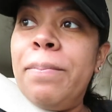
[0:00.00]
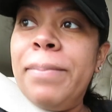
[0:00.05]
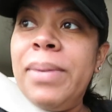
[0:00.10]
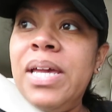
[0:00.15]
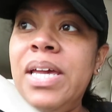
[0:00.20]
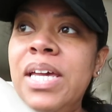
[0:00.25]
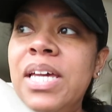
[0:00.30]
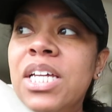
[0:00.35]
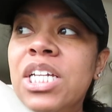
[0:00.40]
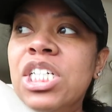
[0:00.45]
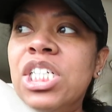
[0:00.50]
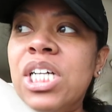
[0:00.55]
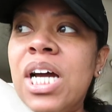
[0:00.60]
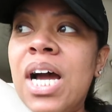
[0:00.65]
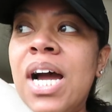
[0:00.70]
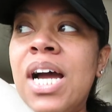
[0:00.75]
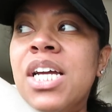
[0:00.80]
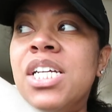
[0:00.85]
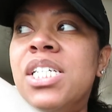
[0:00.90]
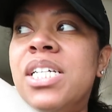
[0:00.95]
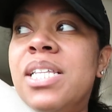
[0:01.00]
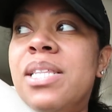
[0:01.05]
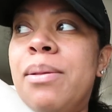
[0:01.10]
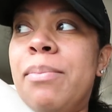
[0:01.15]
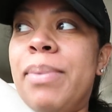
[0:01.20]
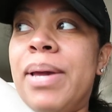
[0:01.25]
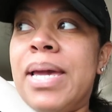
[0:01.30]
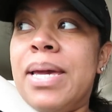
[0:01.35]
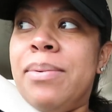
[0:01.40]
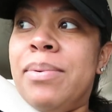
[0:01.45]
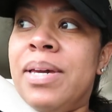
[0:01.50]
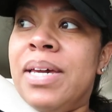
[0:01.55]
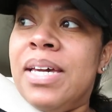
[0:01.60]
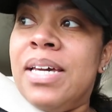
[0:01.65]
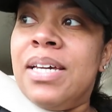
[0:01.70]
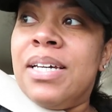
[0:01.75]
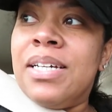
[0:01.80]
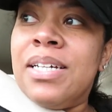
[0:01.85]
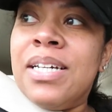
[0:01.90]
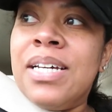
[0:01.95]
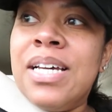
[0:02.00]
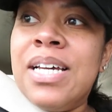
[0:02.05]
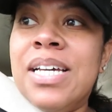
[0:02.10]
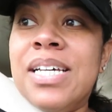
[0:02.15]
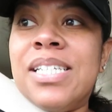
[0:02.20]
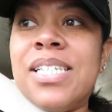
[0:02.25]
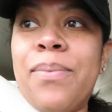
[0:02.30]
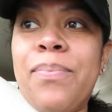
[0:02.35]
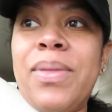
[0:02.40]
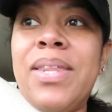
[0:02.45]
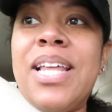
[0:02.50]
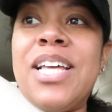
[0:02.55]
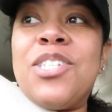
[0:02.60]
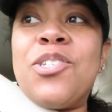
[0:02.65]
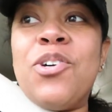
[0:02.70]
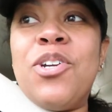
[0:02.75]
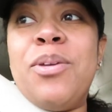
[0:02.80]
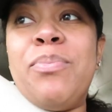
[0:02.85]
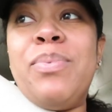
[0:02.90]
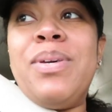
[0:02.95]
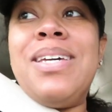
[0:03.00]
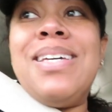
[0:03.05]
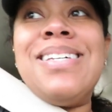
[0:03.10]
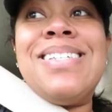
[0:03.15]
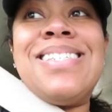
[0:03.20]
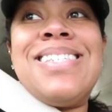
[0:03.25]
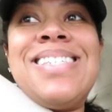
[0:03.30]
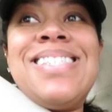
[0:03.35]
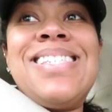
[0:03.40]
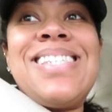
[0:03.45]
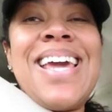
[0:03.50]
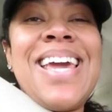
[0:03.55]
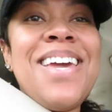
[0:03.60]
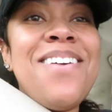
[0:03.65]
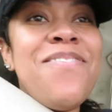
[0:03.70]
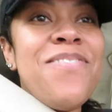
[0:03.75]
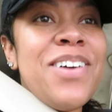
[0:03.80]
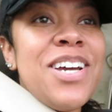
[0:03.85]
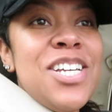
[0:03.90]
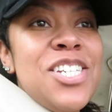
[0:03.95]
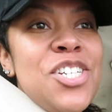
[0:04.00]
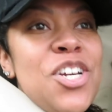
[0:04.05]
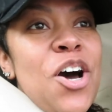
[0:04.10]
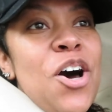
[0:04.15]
me and Josh and the baby something that's going to be safe because